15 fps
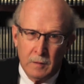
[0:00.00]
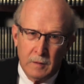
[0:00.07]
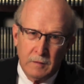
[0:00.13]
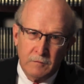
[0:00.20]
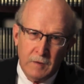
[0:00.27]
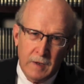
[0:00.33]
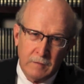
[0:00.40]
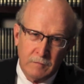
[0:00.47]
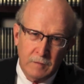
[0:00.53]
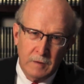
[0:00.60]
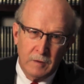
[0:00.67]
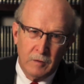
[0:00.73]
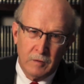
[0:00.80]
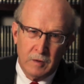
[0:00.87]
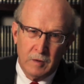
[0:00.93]
Now let's
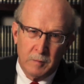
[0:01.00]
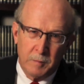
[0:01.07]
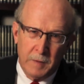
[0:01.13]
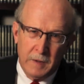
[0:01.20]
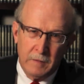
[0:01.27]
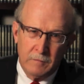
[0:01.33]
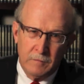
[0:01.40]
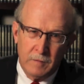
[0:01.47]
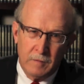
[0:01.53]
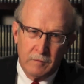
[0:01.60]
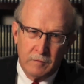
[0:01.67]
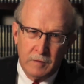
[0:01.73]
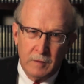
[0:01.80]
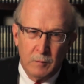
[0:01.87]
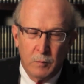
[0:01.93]
actually look at a patient
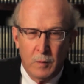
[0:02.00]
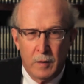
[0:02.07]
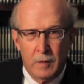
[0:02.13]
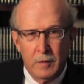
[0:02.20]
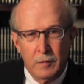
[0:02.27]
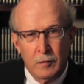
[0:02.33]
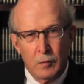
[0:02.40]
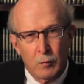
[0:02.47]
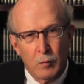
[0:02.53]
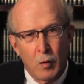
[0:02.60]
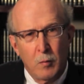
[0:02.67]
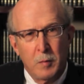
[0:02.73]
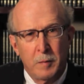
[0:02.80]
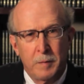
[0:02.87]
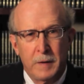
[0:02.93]
and see where
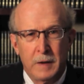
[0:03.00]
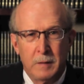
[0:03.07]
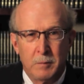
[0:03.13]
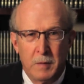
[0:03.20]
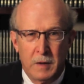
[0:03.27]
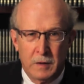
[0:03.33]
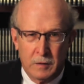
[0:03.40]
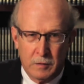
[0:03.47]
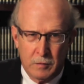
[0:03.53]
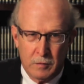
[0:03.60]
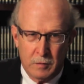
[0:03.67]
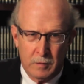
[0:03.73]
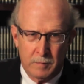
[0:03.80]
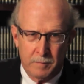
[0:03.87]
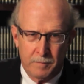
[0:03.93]
neuroma pain may
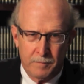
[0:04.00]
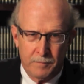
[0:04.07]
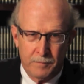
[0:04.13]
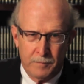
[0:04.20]
occur.